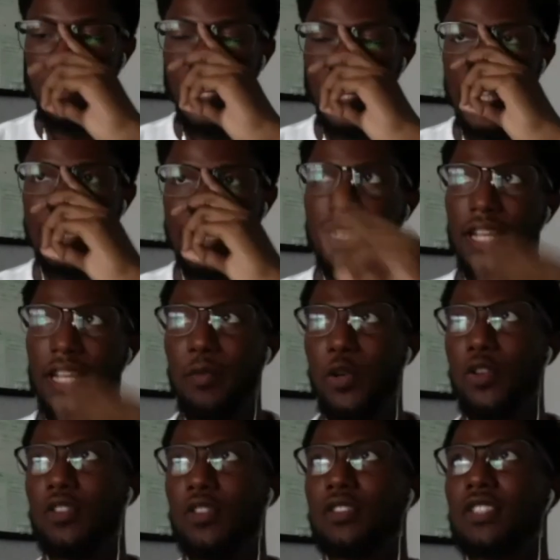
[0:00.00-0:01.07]
And to like build
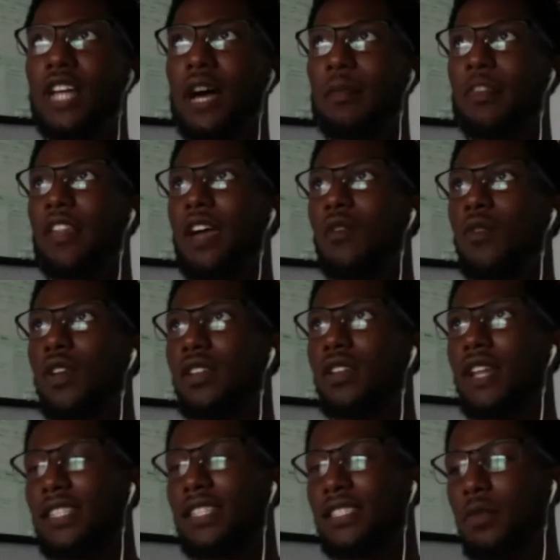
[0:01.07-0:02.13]
on top of that one, like I
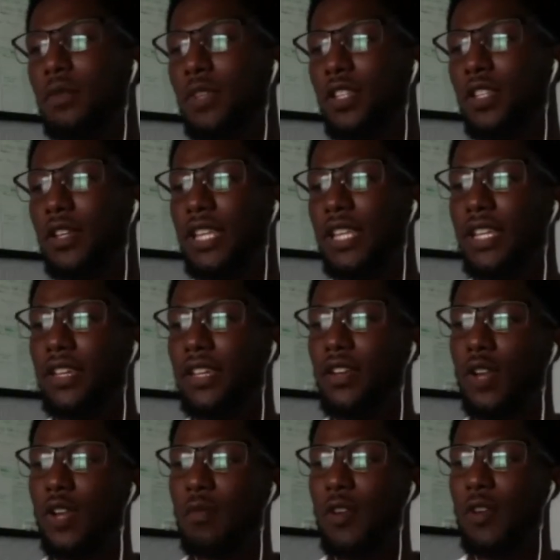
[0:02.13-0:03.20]
said, with the cold
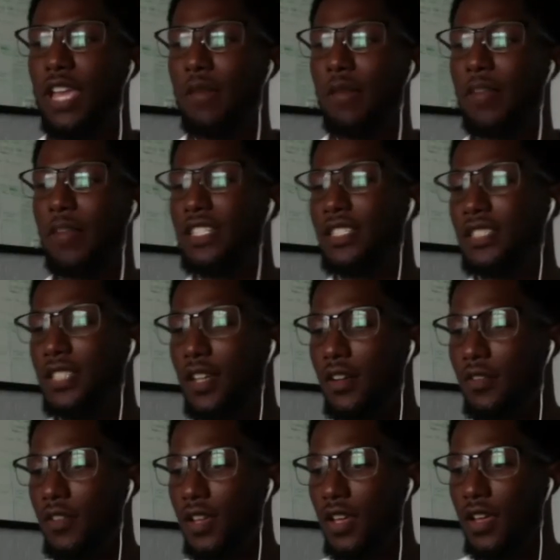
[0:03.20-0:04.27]
email campaigns itself,
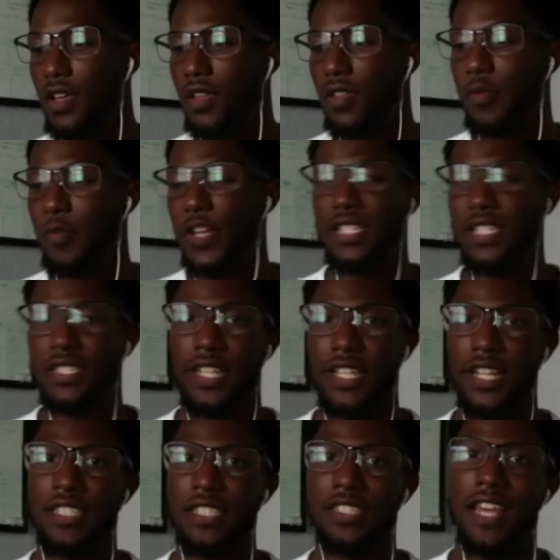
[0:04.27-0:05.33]
the biggest
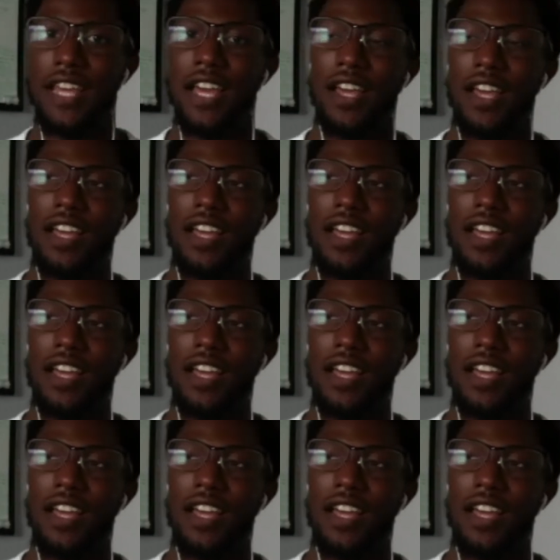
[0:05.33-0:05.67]
things that